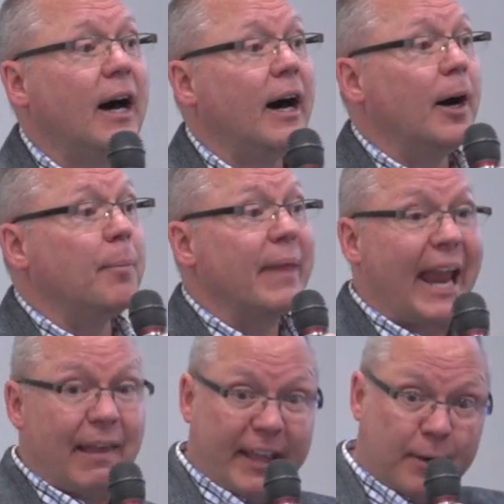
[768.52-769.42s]

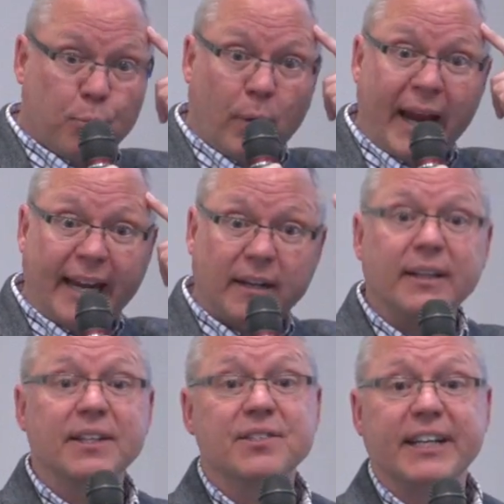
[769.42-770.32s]
and then
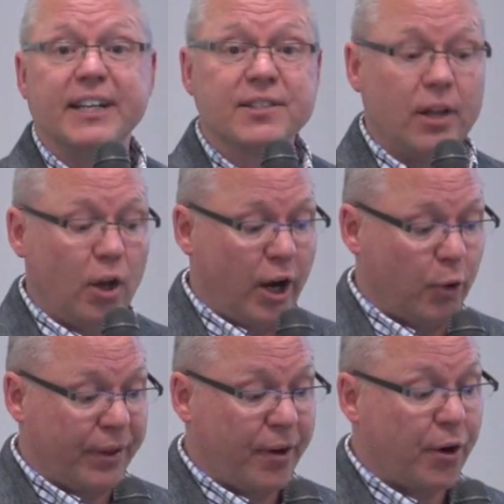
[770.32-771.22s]
brain disease
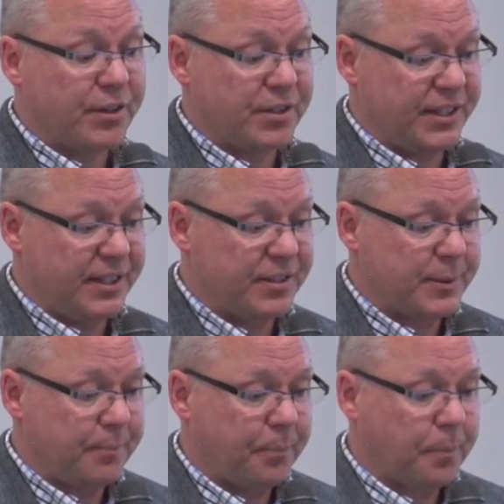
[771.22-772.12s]
along with heart disease.